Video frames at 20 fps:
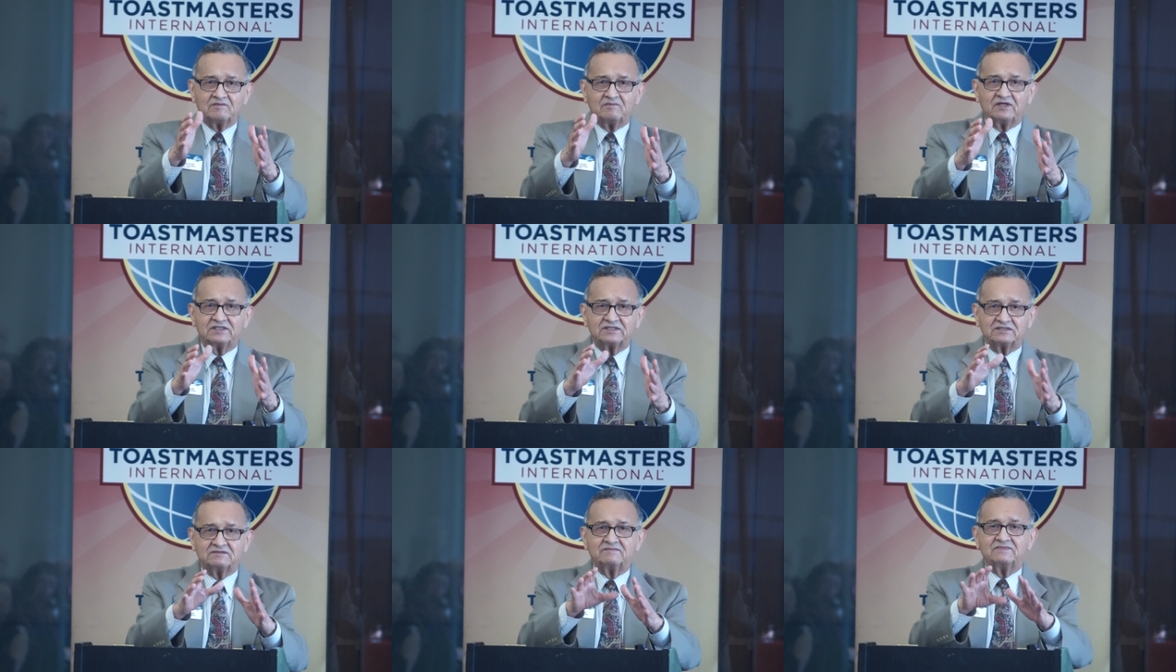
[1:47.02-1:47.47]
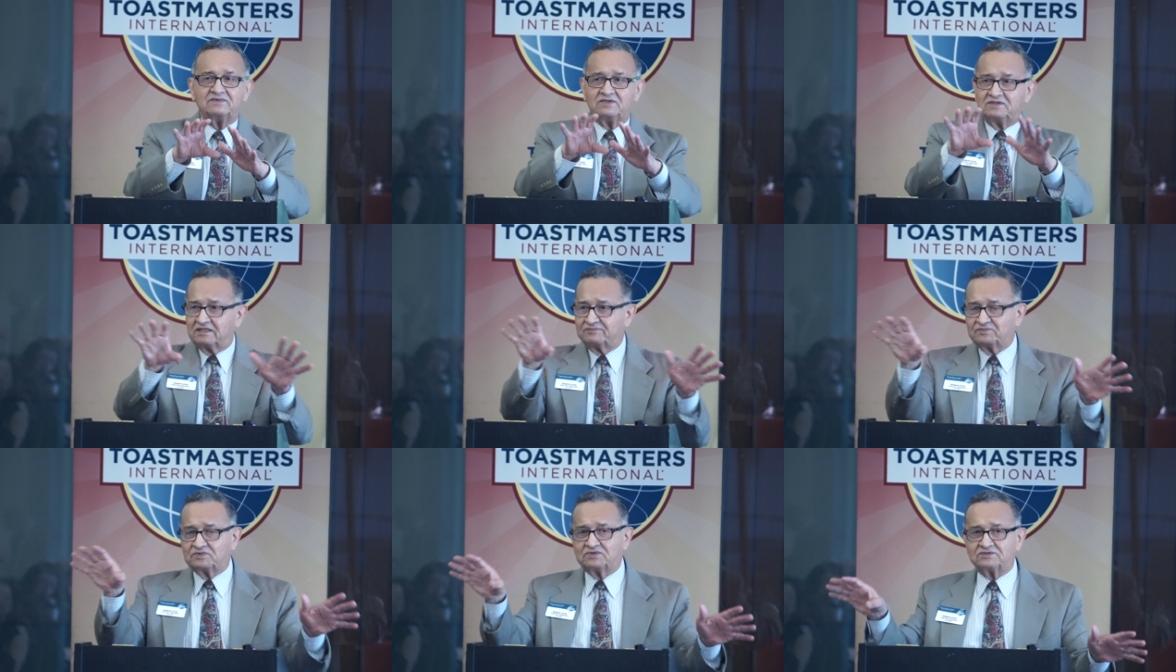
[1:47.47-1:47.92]
but
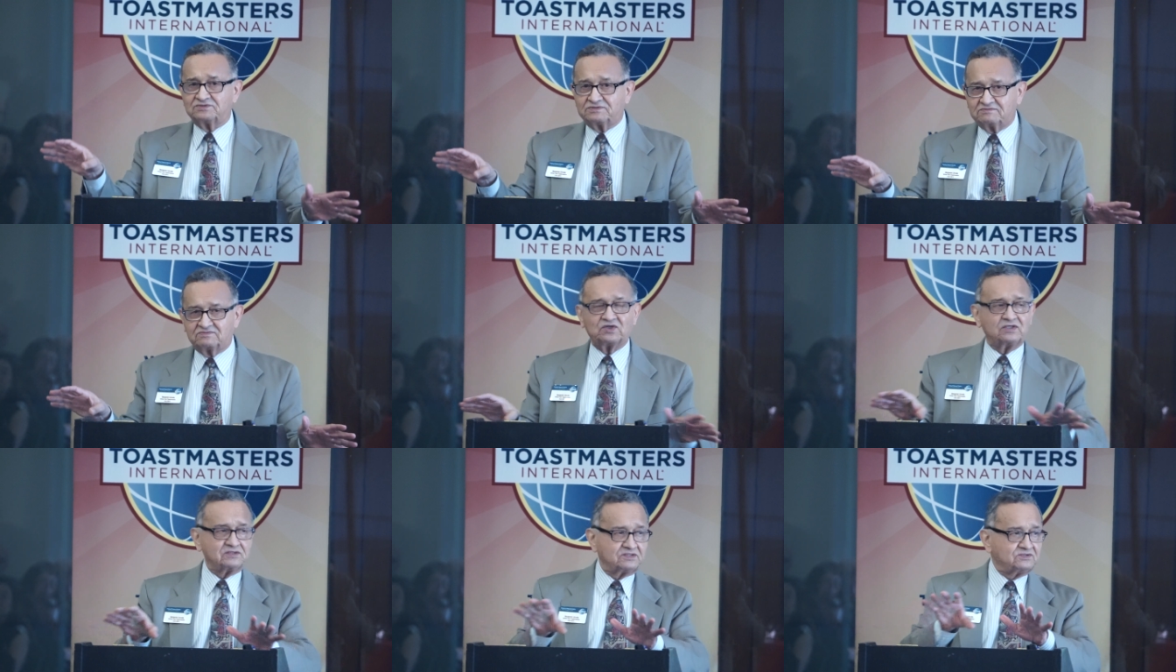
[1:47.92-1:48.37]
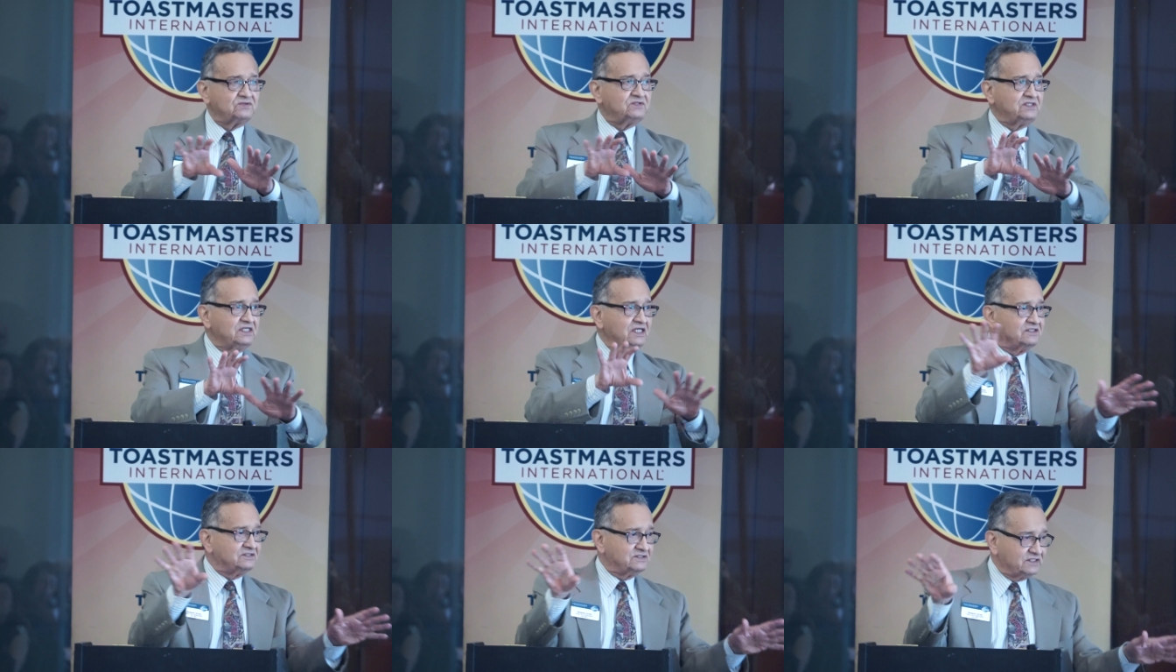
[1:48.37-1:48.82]
you have to talk
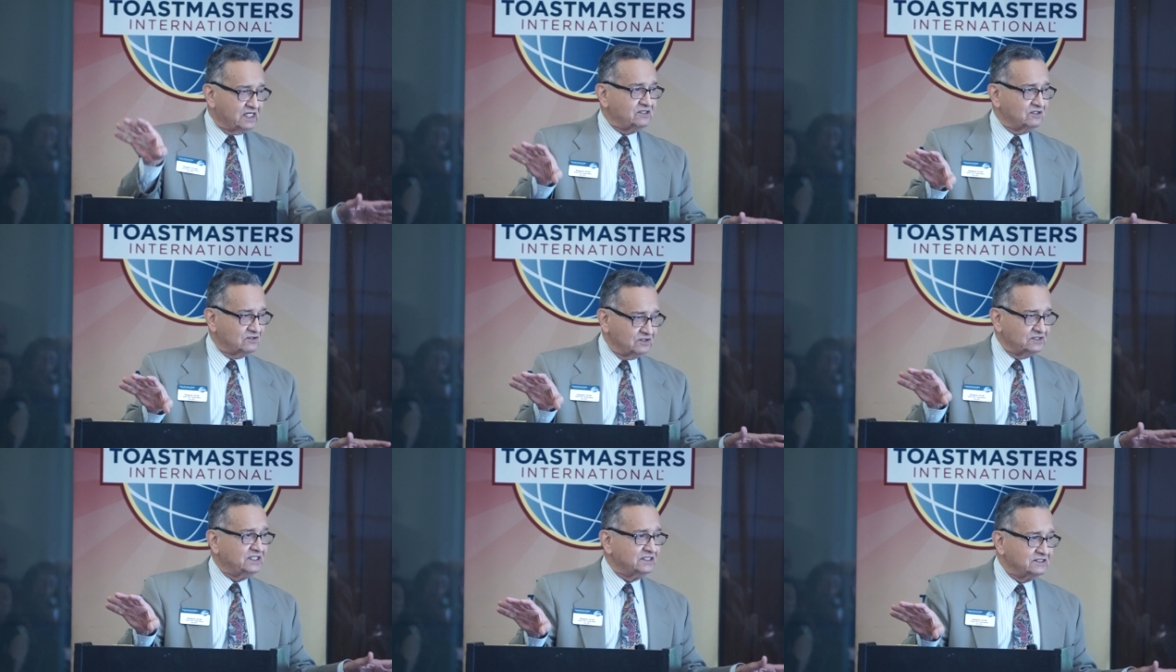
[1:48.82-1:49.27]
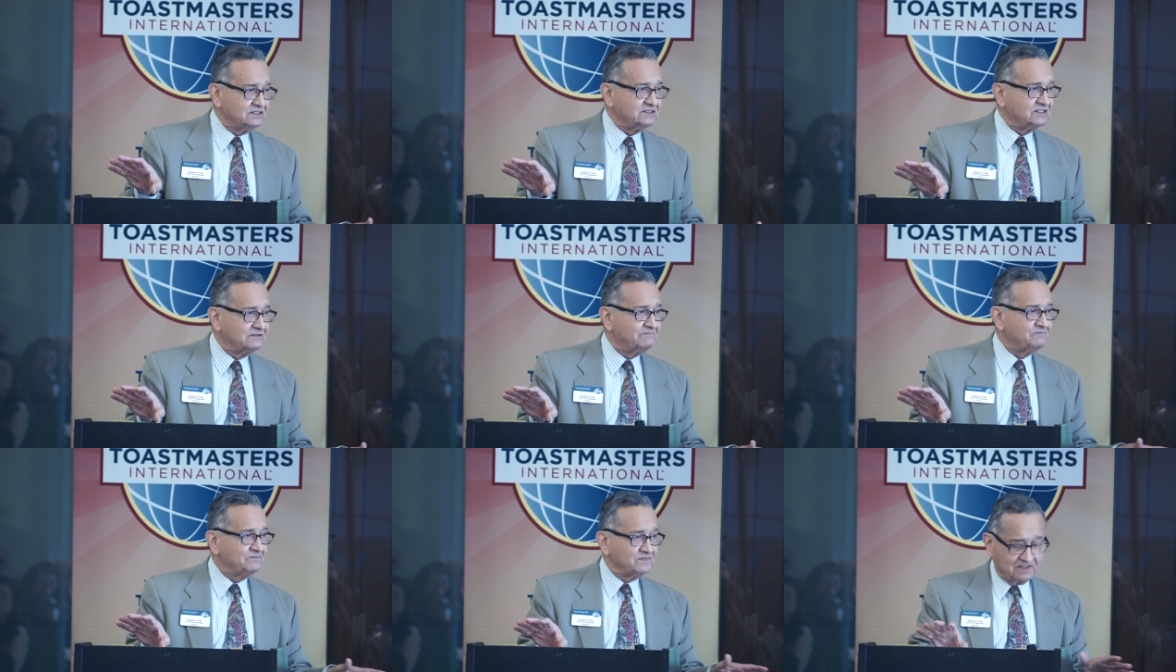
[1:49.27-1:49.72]
to the entire
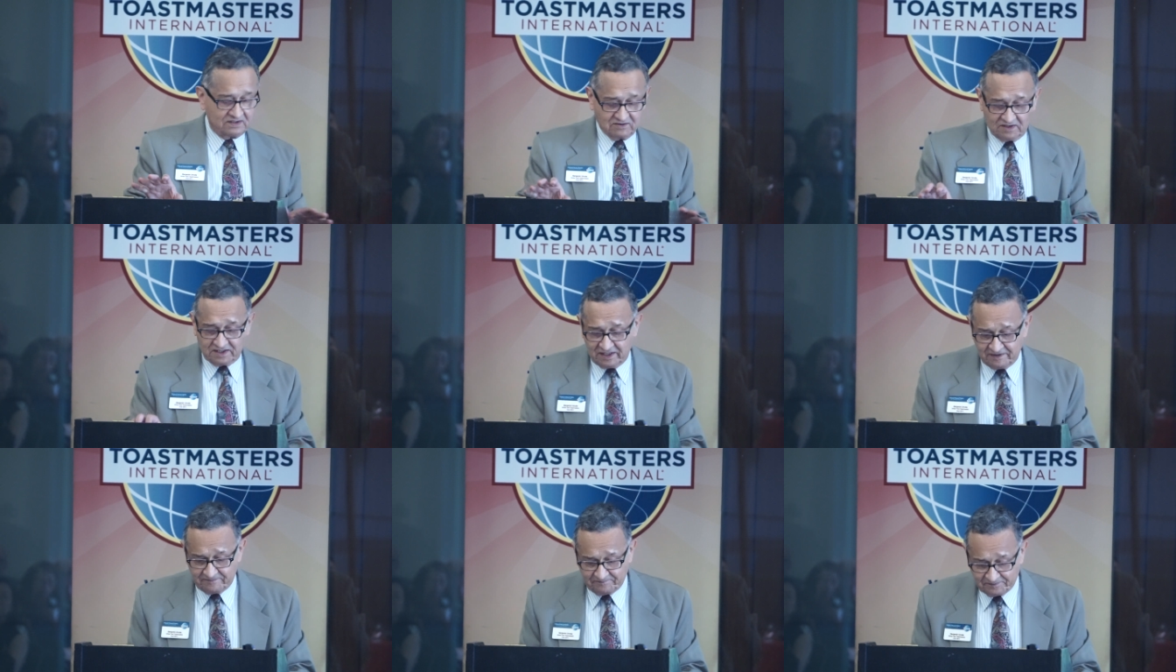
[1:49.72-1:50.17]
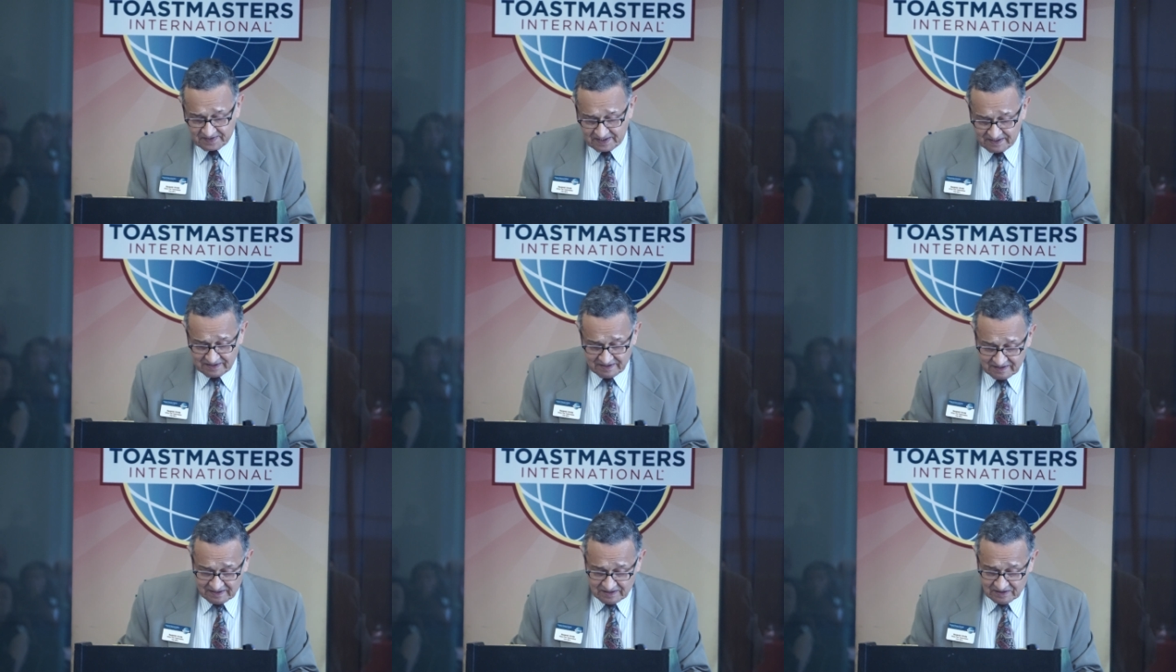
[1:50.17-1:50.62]
audience, okay?
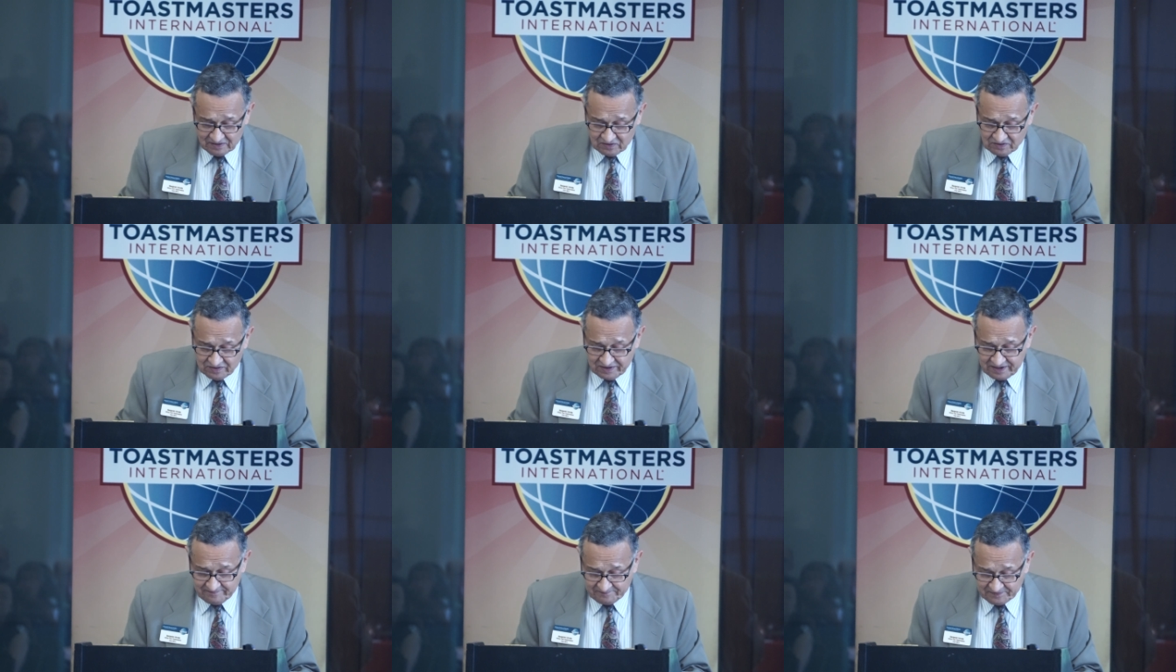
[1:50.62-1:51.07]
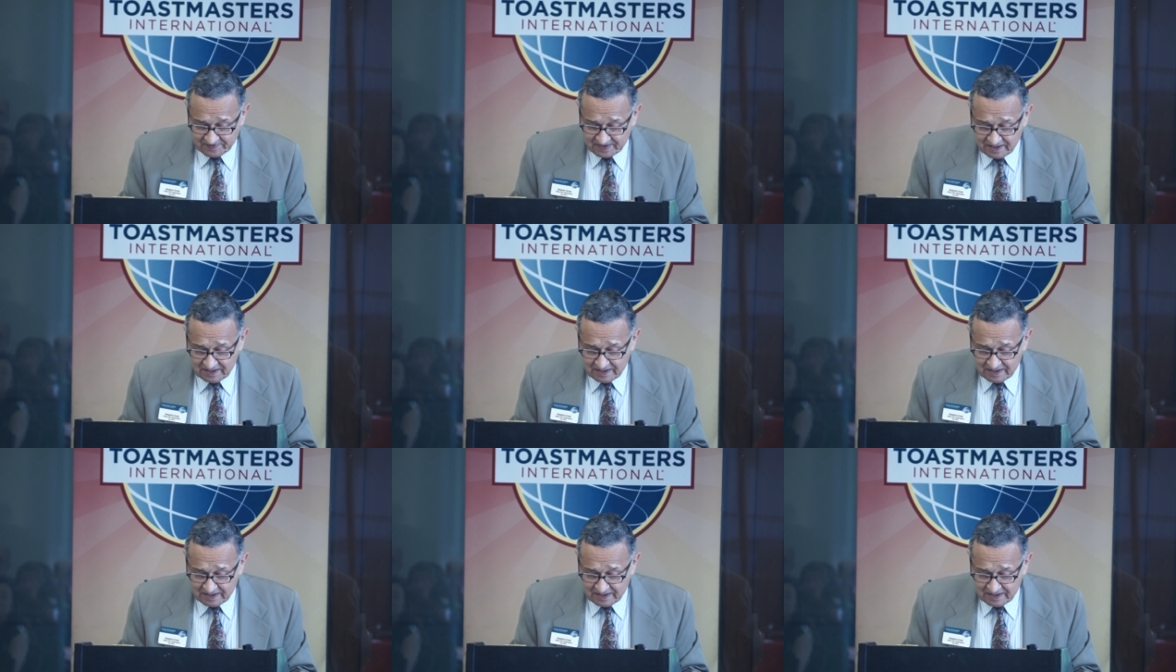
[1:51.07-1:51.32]
Okay.